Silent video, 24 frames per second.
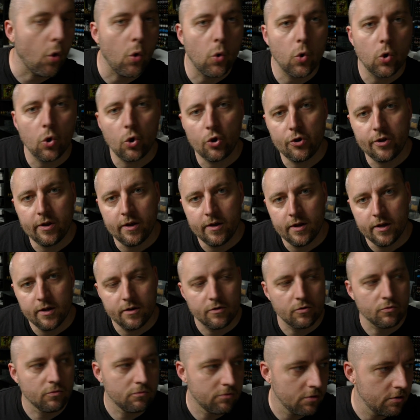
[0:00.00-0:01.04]
old,
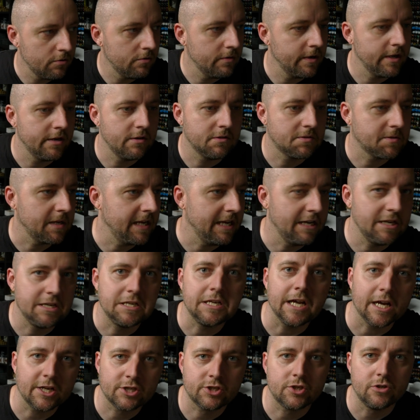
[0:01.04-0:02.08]
ruined
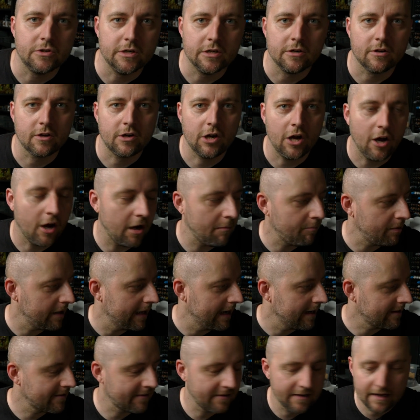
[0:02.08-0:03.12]
industrial
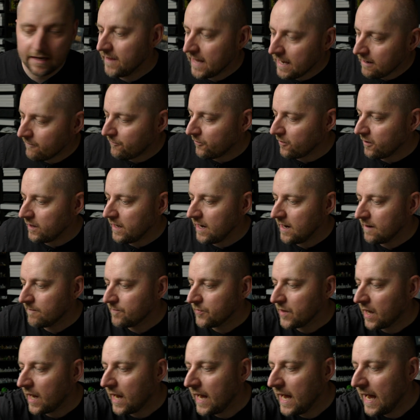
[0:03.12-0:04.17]
complex? Thankfully,
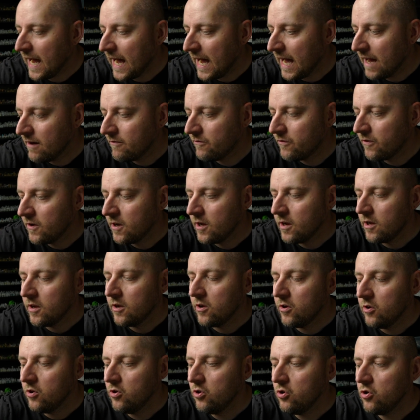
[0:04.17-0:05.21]
I have
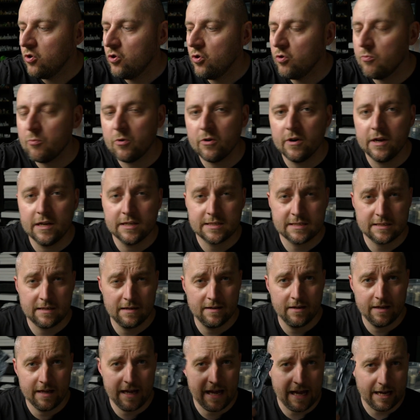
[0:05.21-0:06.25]
numerous
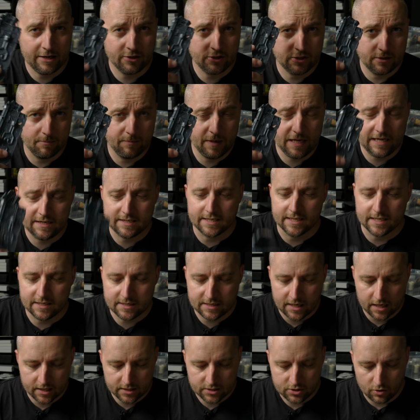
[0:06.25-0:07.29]
extra
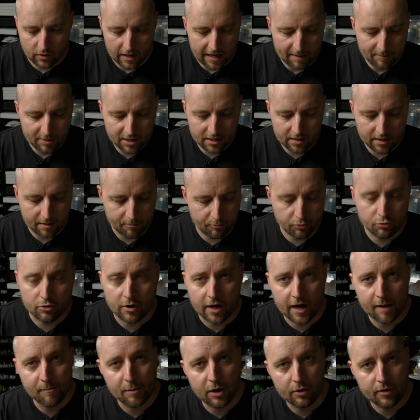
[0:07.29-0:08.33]
pieces. So I'm gonna
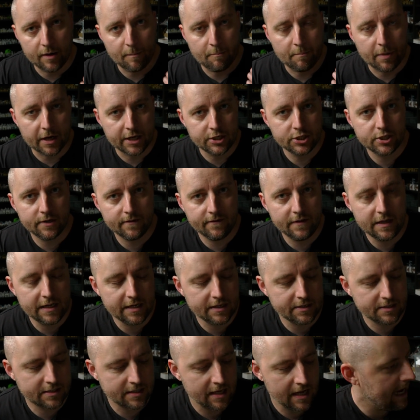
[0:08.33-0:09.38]
prime out a bunch of
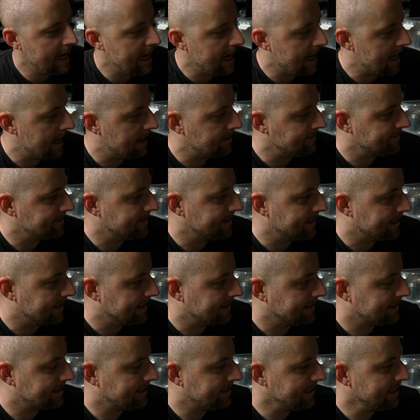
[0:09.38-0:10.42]
these and
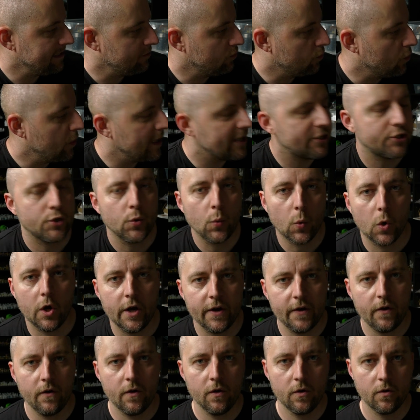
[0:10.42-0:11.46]
see which
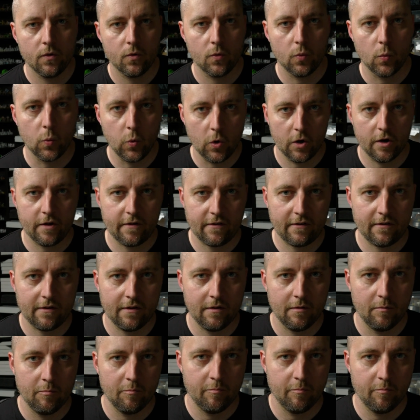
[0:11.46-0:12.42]
one works